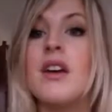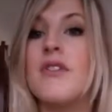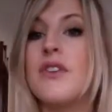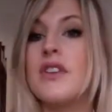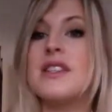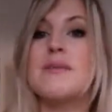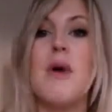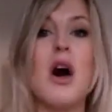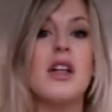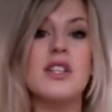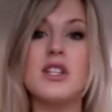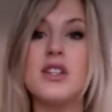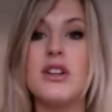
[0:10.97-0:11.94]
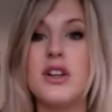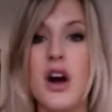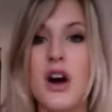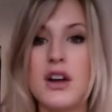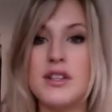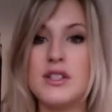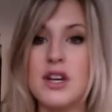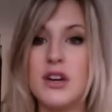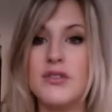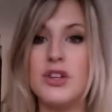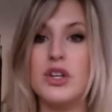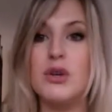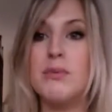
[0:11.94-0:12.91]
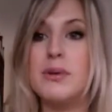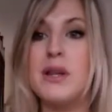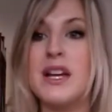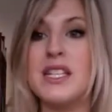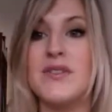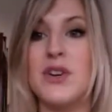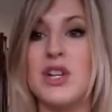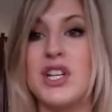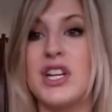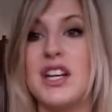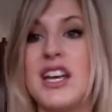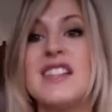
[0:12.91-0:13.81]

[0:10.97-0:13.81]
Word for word: For the small additional cost of a new Plus version,